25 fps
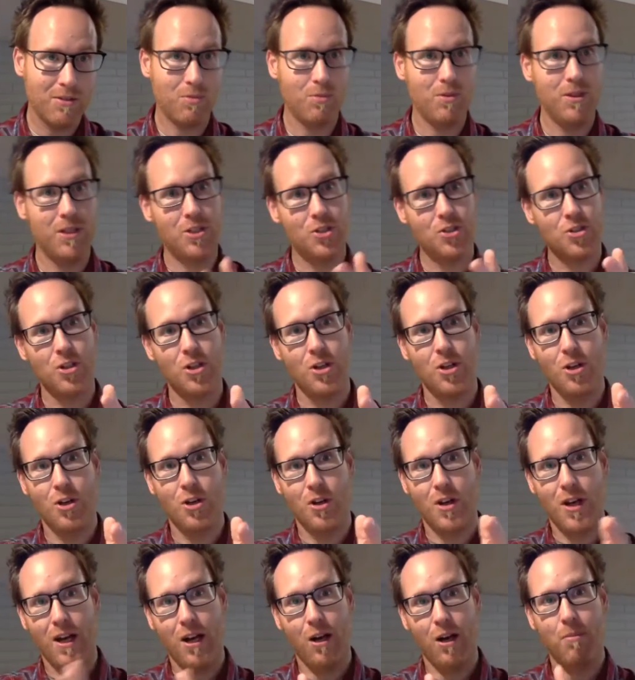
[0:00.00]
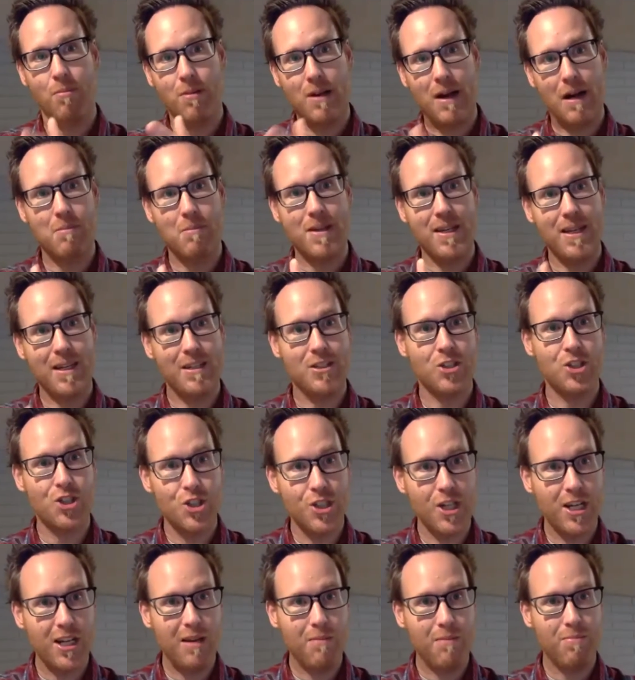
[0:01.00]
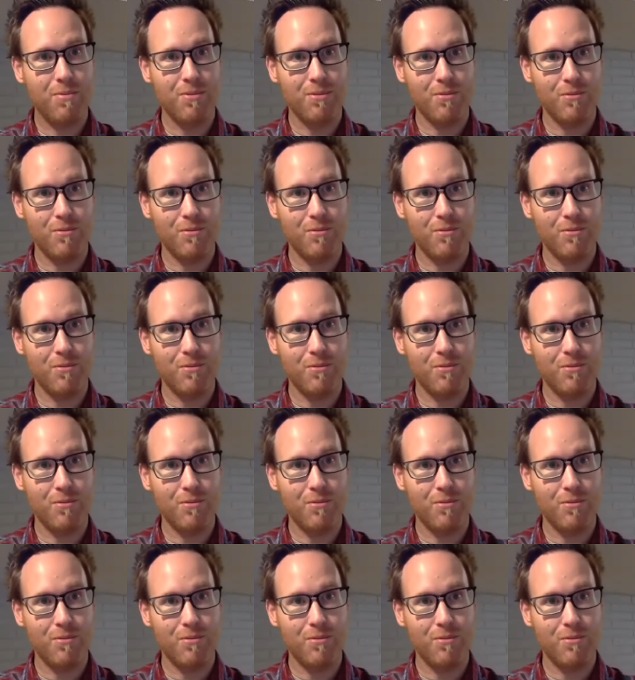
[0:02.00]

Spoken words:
which helped got me in shape,